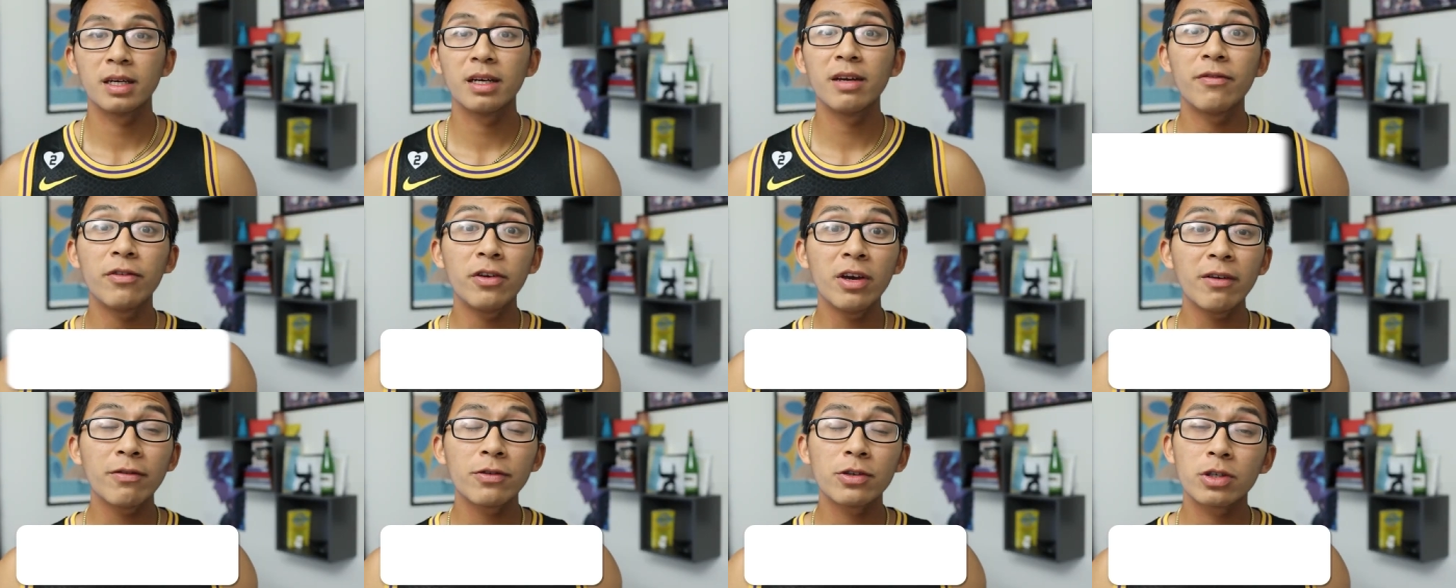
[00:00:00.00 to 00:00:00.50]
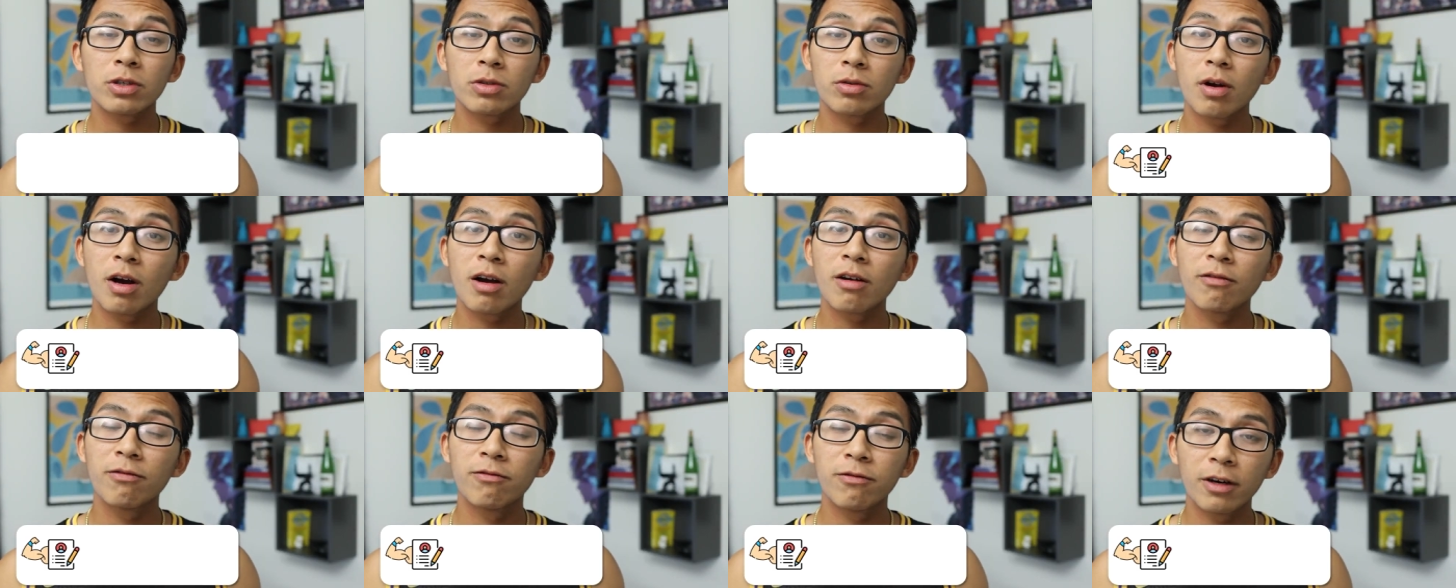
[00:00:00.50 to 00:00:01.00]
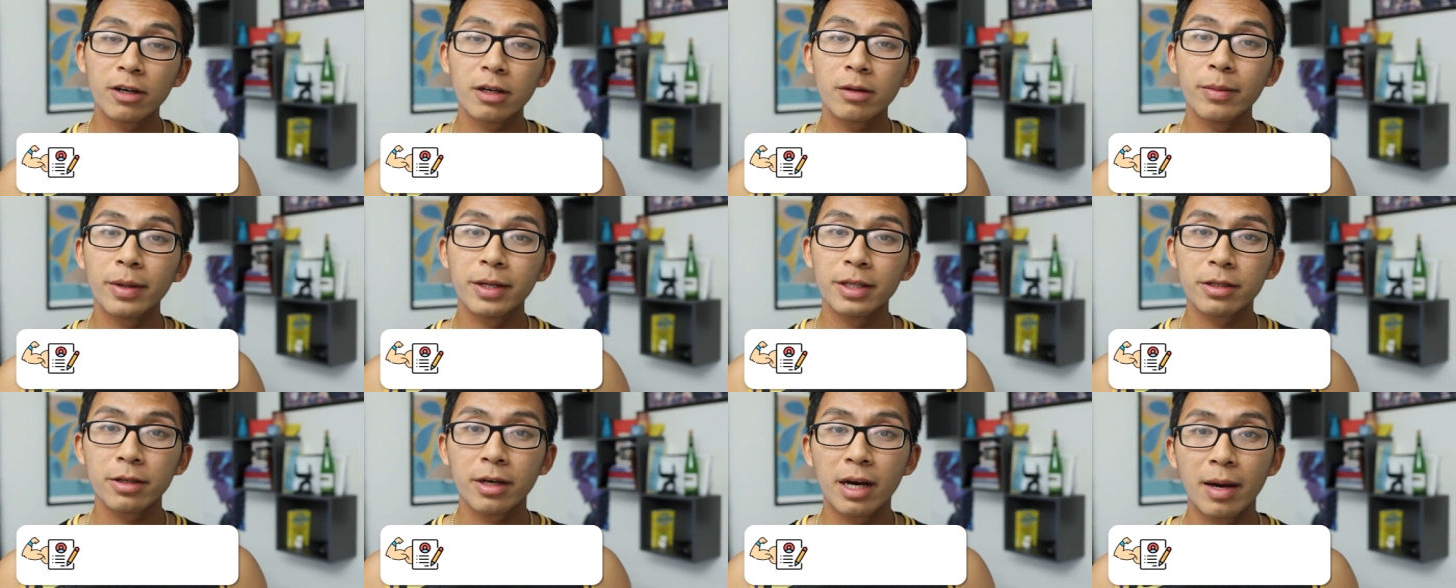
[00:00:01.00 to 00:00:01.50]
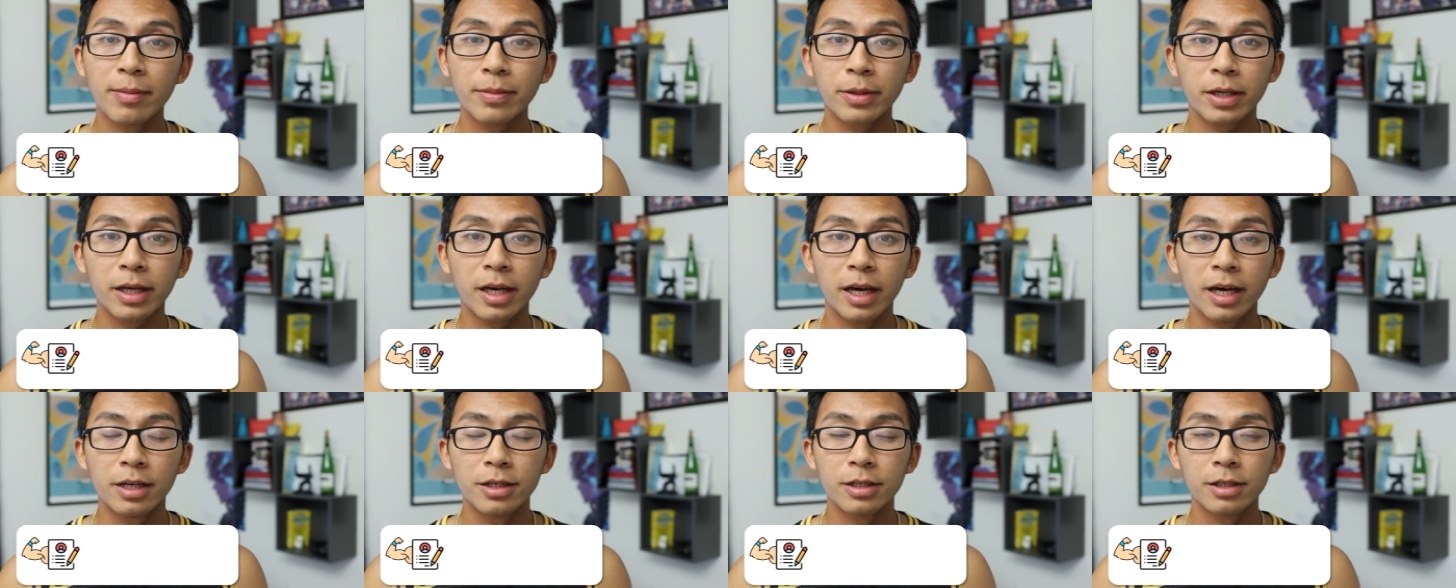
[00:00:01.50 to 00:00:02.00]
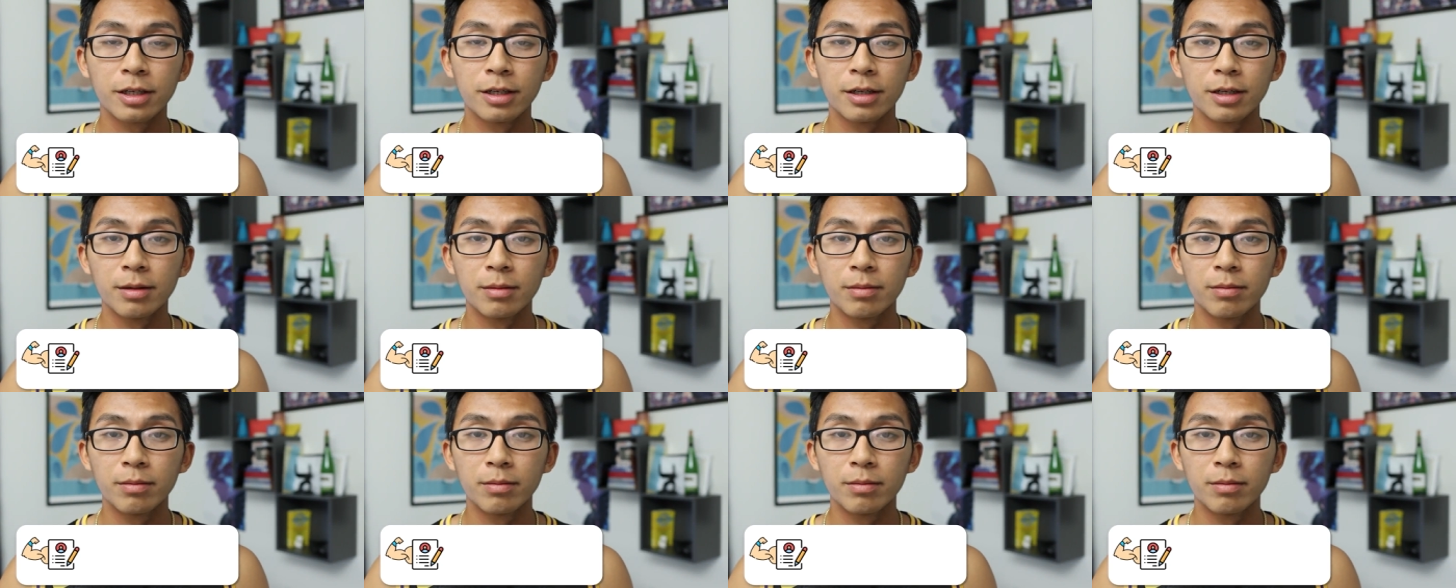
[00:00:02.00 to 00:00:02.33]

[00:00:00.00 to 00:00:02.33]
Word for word: If you have a strong fundamental application,